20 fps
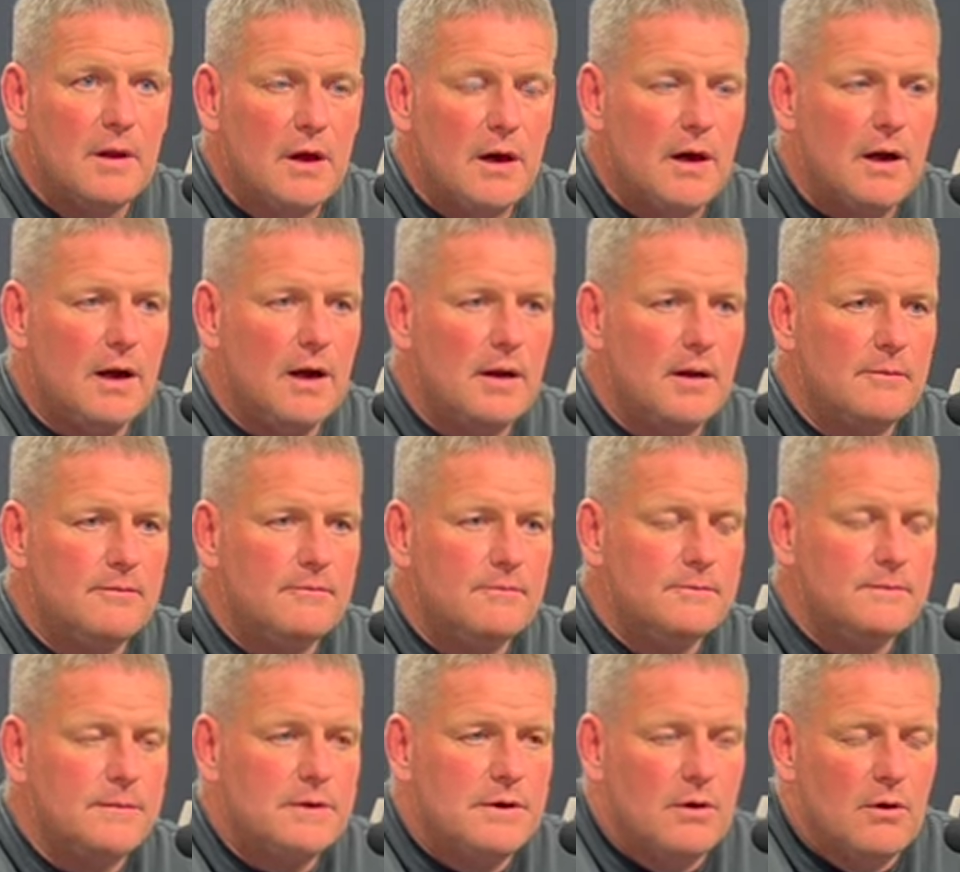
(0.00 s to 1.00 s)

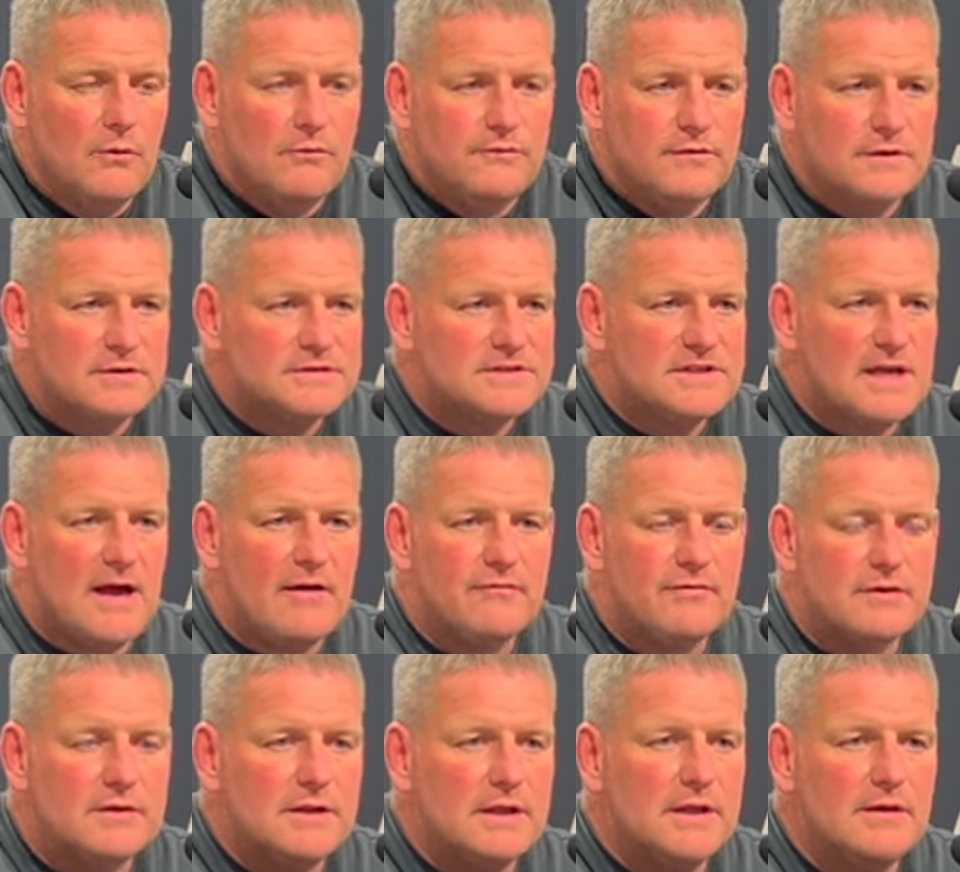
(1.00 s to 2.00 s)
Um, you know,
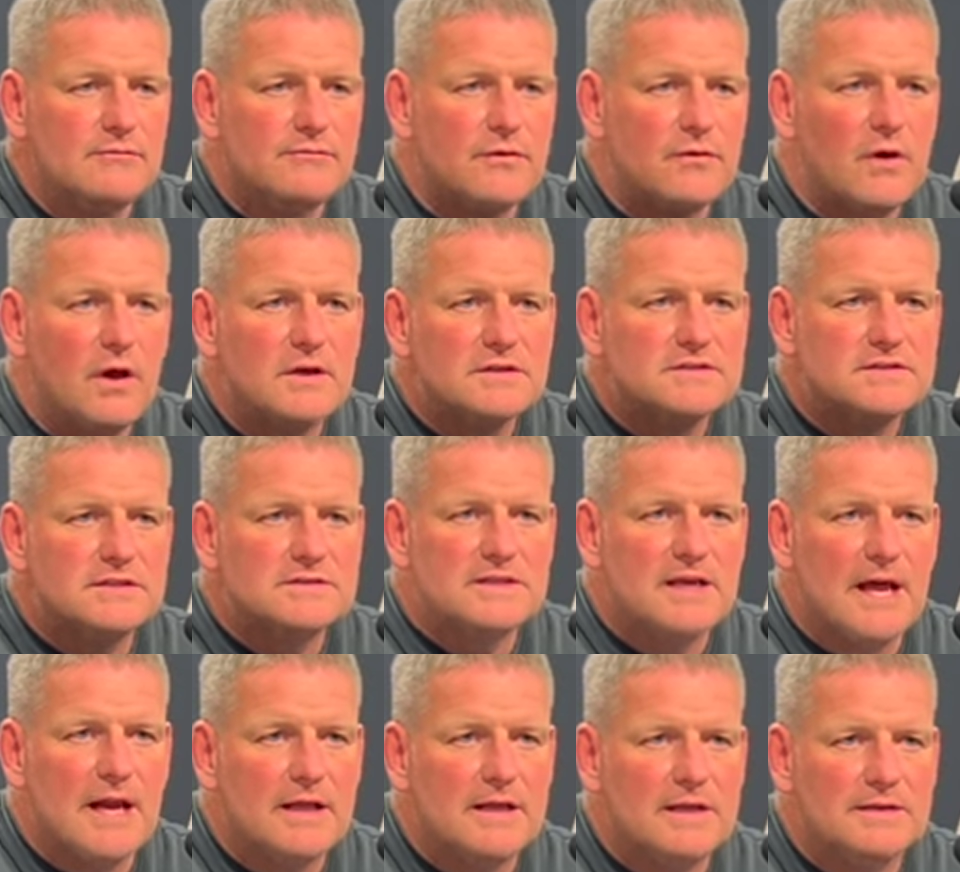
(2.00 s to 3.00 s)
philosophically, and for us, it's
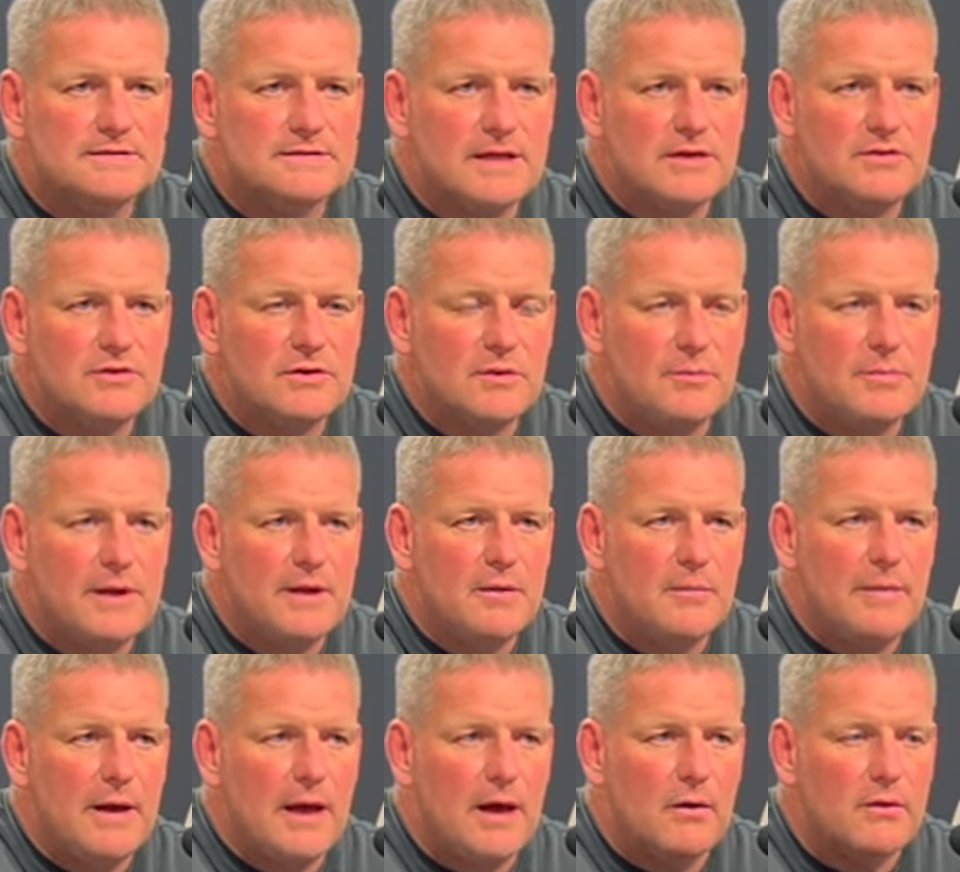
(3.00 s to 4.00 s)
got to continue to be
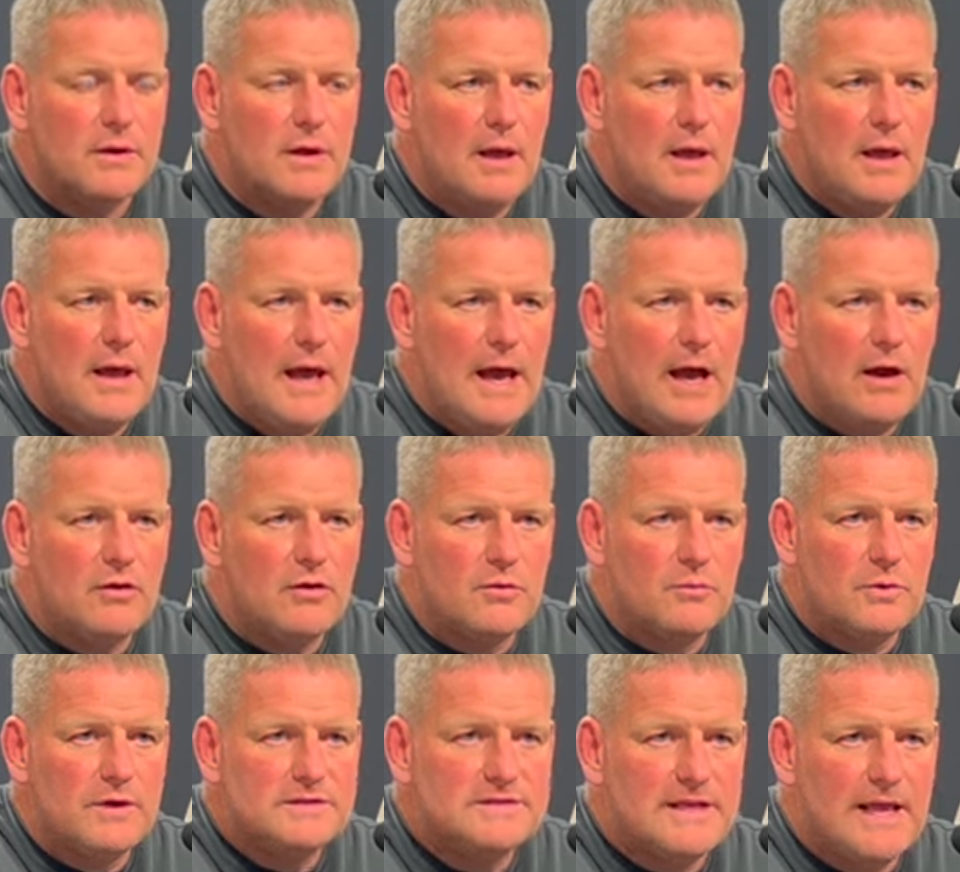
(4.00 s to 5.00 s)
about how can
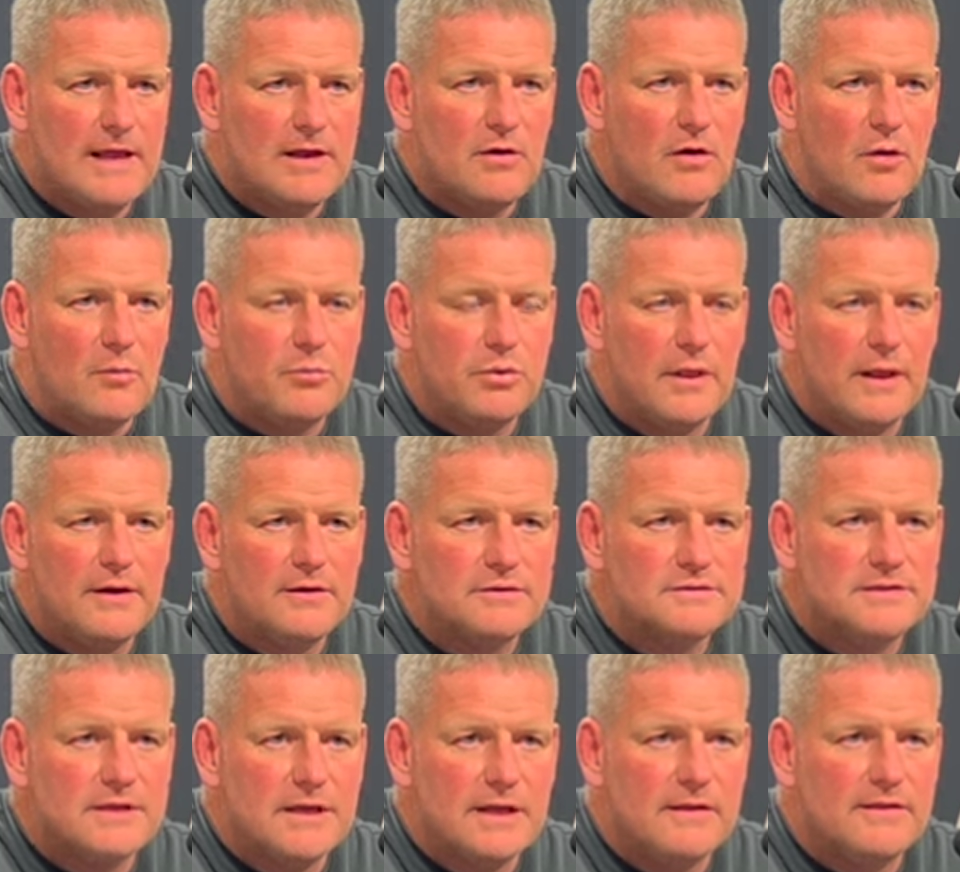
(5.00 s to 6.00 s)
we take our
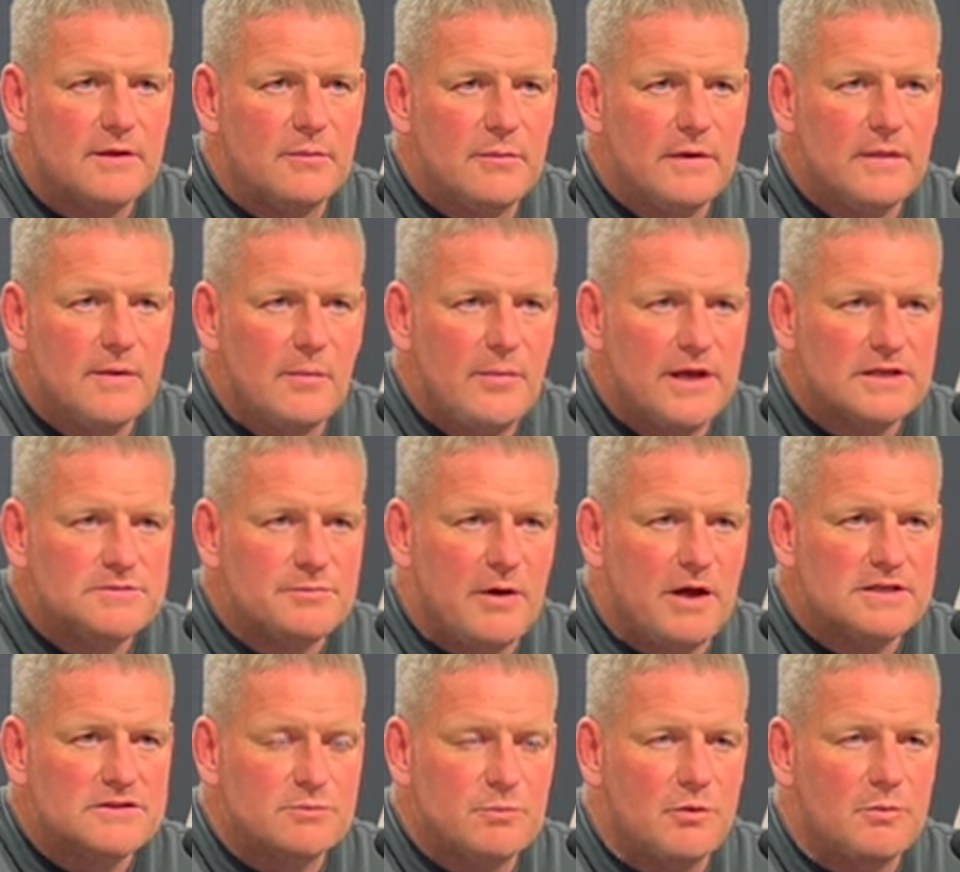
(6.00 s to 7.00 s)
players and get them in the best
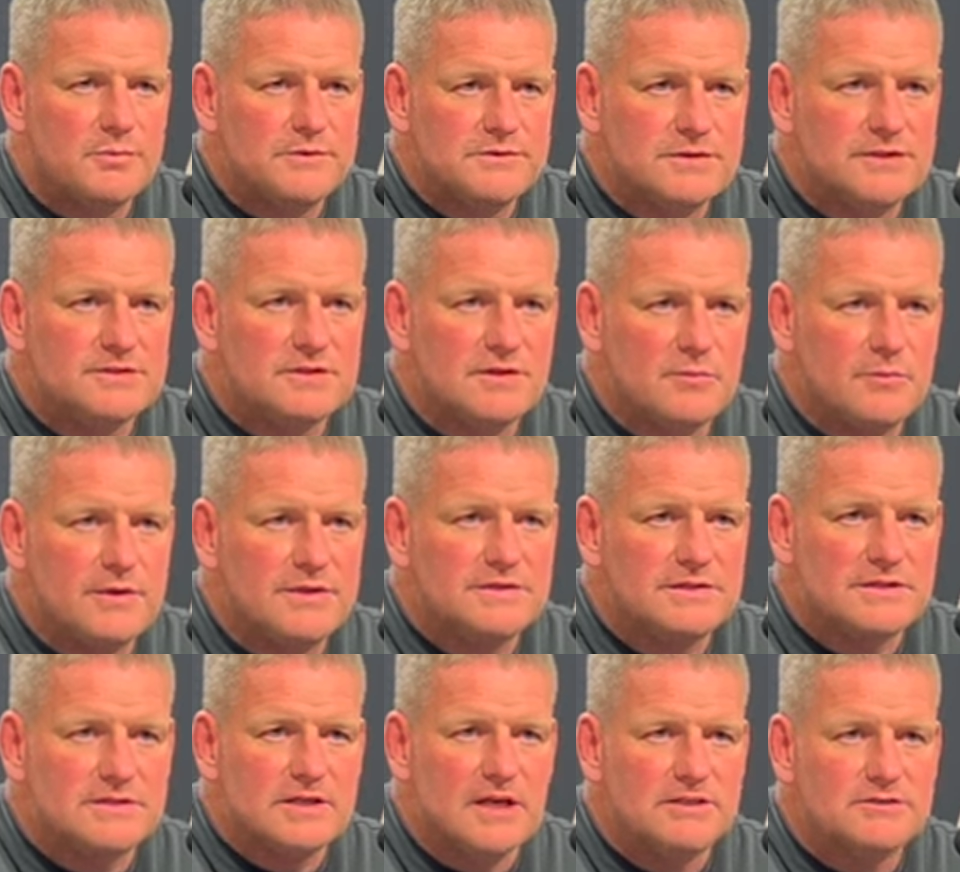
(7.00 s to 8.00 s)
possible position to be
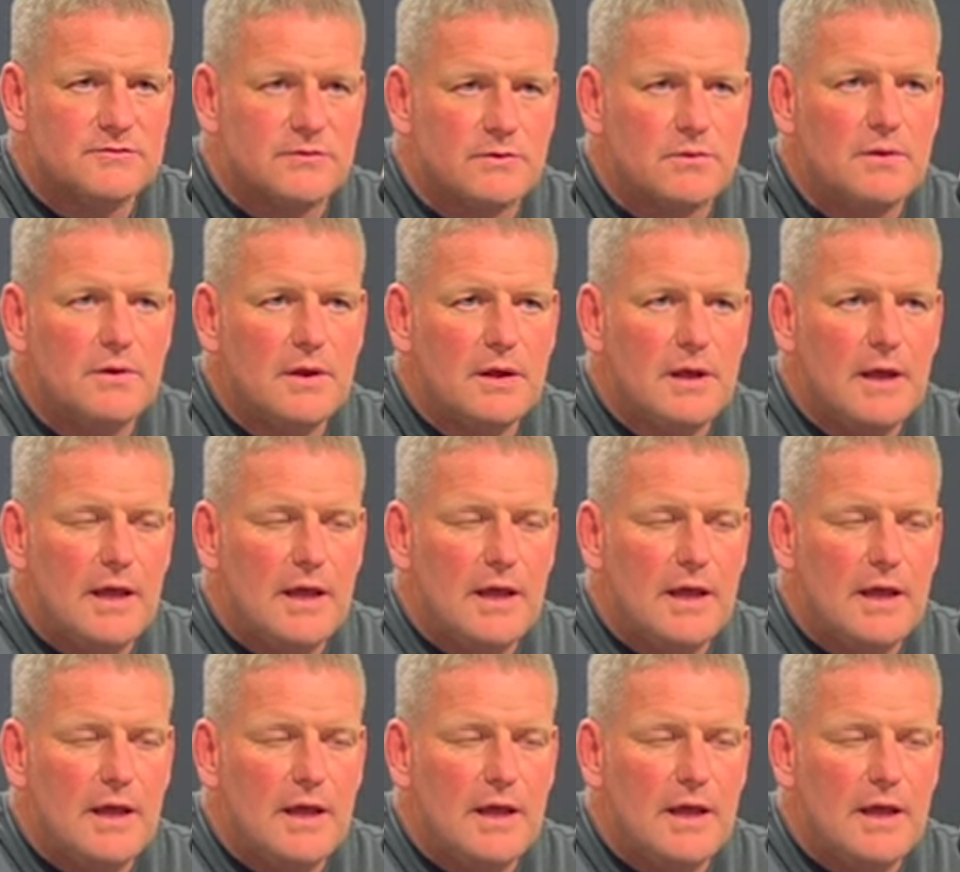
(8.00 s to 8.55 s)
successful,